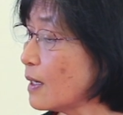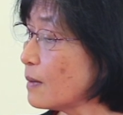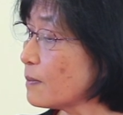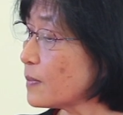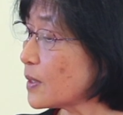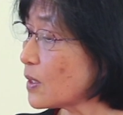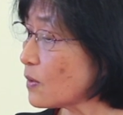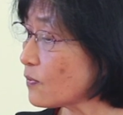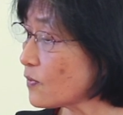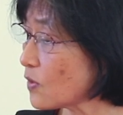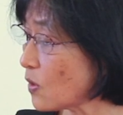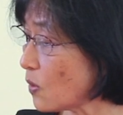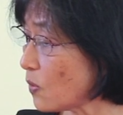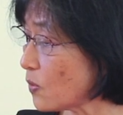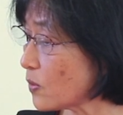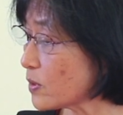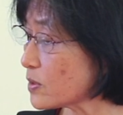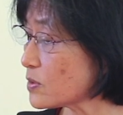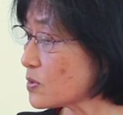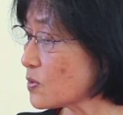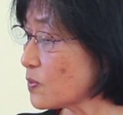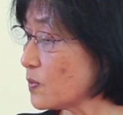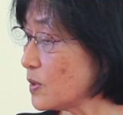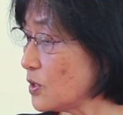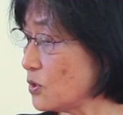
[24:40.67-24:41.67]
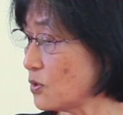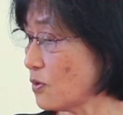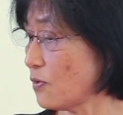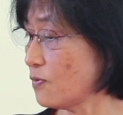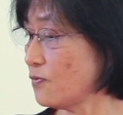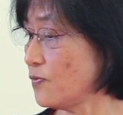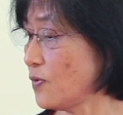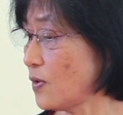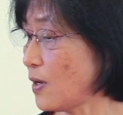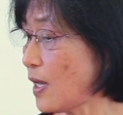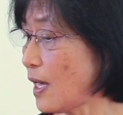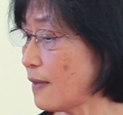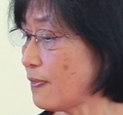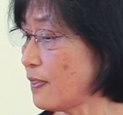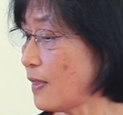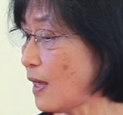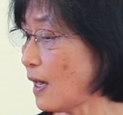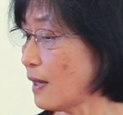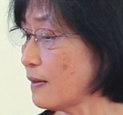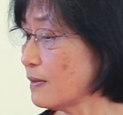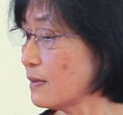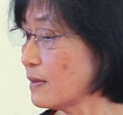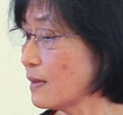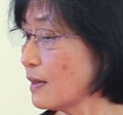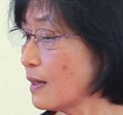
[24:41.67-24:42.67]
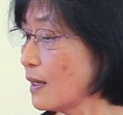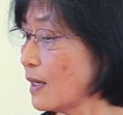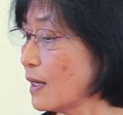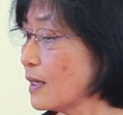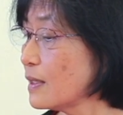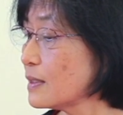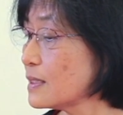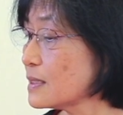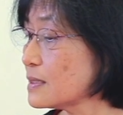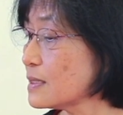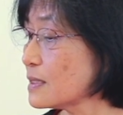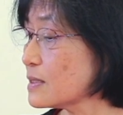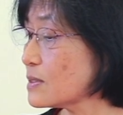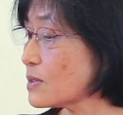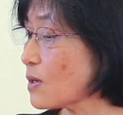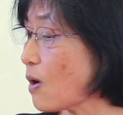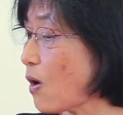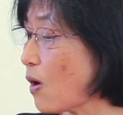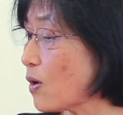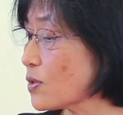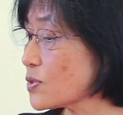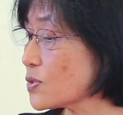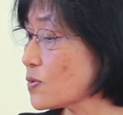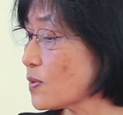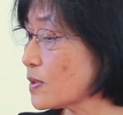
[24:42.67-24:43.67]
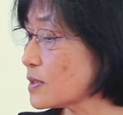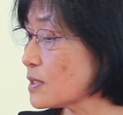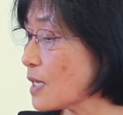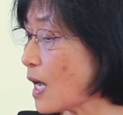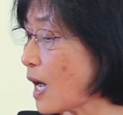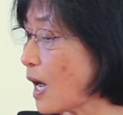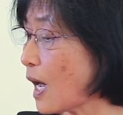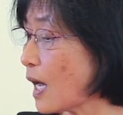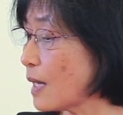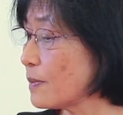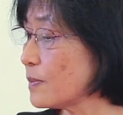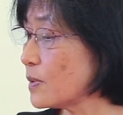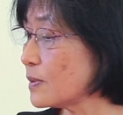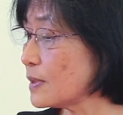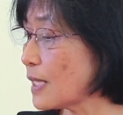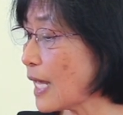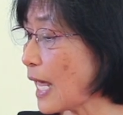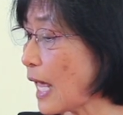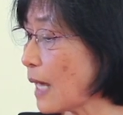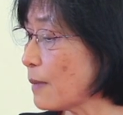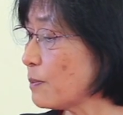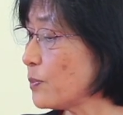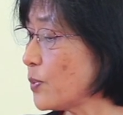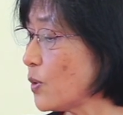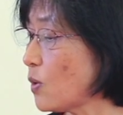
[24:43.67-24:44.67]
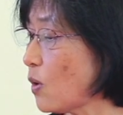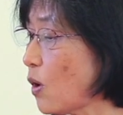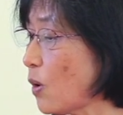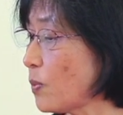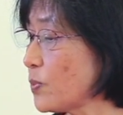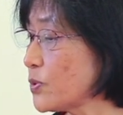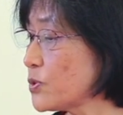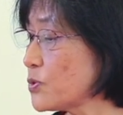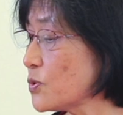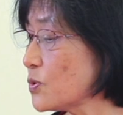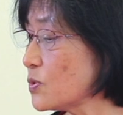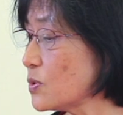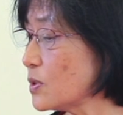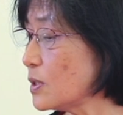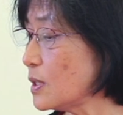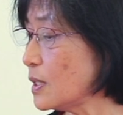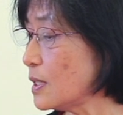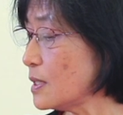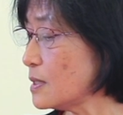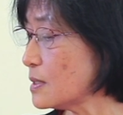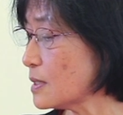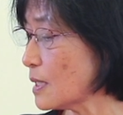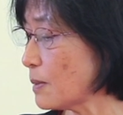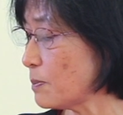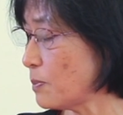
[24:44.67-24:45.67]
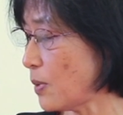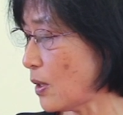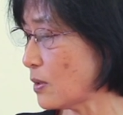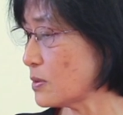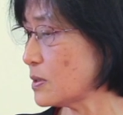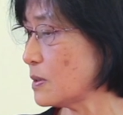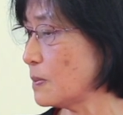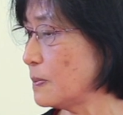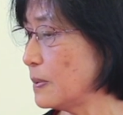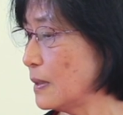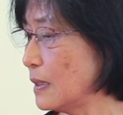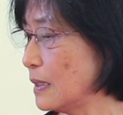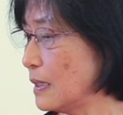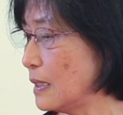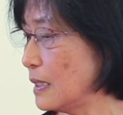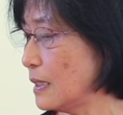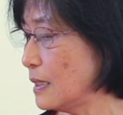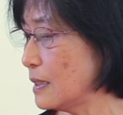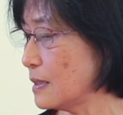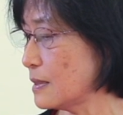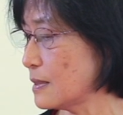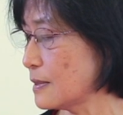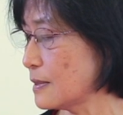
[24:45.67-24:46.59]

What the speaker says: But of course, we don't forget that. This is also a time of ample opportunities and possibilities.